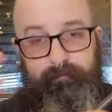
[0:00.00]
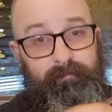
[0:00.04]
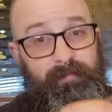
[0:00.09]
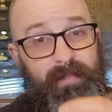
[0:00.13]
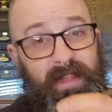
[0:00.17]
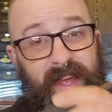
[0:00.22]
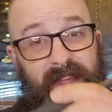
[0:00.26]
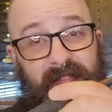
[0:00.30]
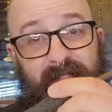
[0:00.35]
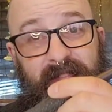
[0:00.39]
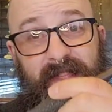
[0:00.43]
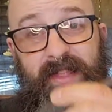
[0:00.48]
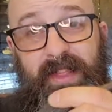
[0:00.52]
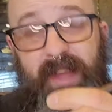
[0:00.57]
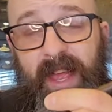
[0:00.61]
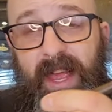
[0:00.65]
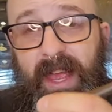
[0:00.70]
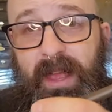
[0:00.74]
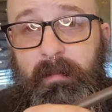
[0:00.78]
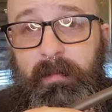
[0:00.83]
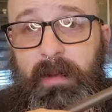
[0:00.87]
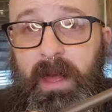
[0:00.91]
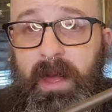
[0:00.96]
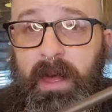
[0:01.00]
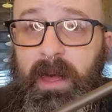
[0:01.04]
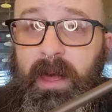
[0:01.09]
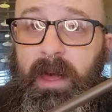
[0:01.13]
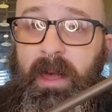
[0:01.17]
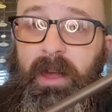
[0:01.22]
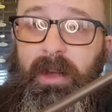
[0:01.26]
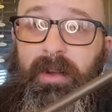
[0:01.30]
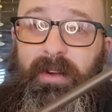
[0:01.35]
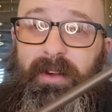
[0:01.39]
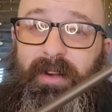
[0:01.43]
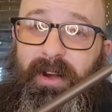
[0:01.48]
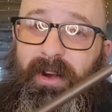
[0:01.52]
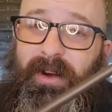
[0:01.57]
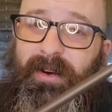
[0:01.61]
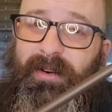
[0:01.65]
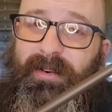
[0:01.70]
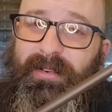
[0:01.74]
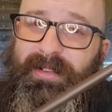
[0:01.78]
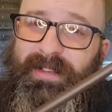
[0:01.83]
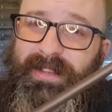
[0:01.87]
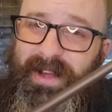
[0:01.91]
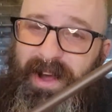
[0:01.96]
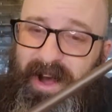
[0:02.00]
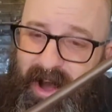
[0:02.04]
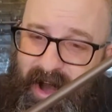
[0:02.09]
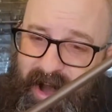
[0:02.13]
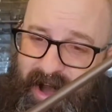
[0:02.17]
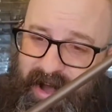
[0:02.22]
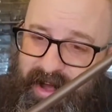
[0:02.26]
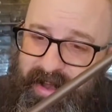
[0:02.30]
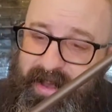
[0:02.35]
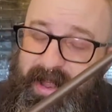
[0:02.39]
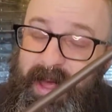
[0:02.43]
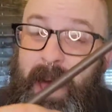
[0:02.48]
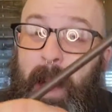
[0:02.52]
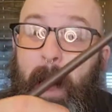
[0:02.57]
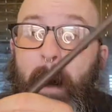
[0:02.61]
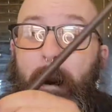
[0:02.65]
The theme goes on.